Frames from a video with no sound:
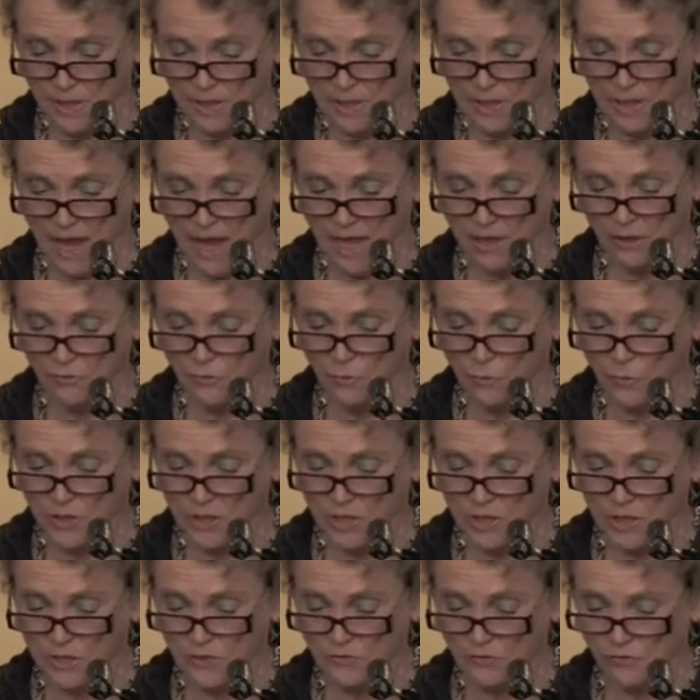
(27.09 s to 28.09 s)

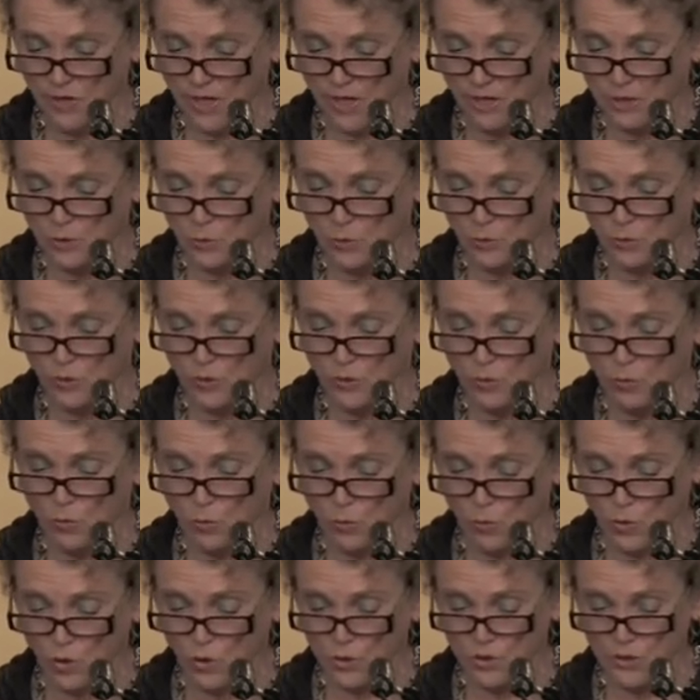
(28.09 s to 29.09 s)
California is faced with the
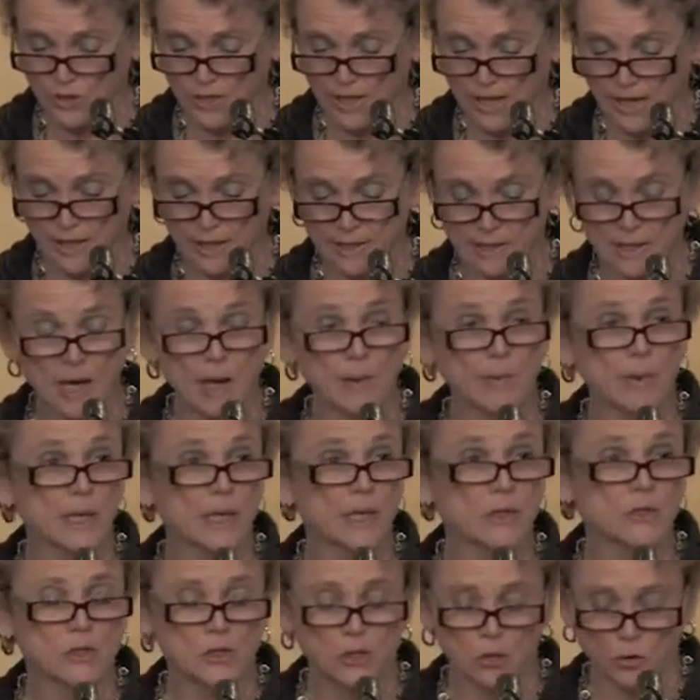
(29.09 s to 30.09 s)
worst
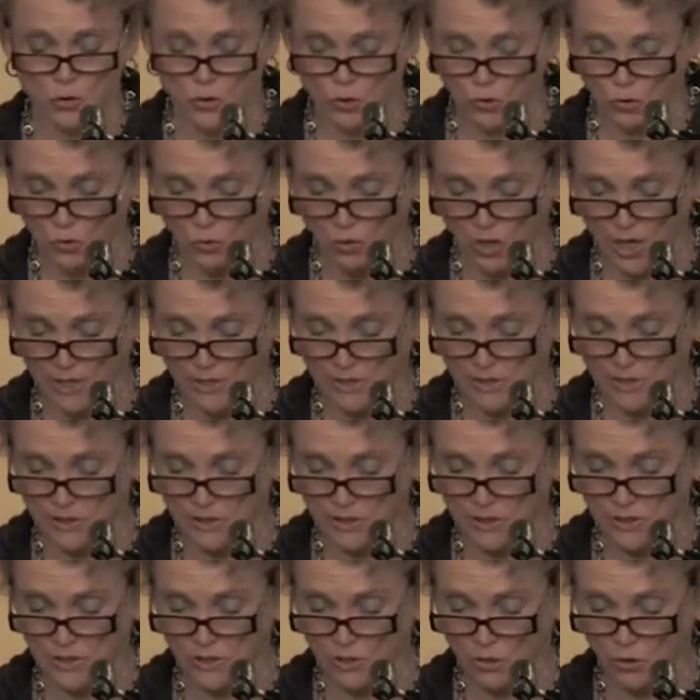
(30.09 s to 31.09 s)
economic and social crisis
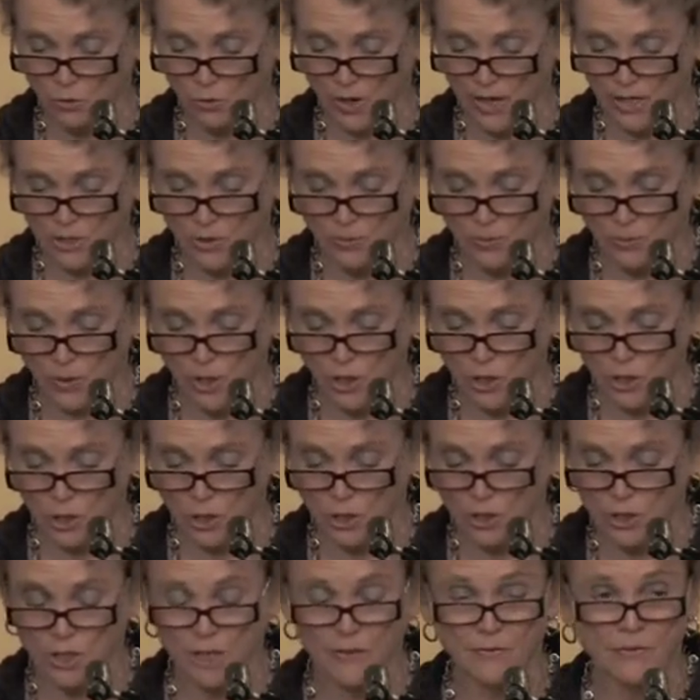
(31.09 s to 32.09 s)
since the Great
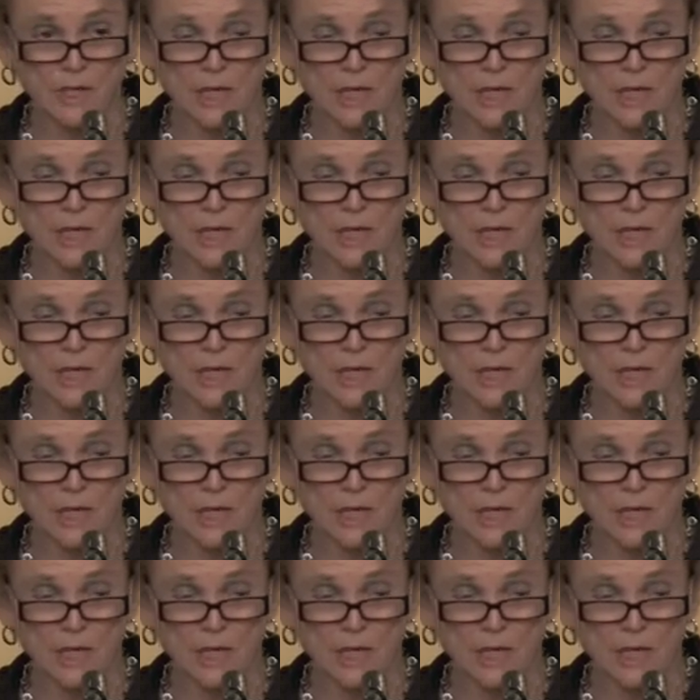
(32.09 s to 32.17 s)
Depression of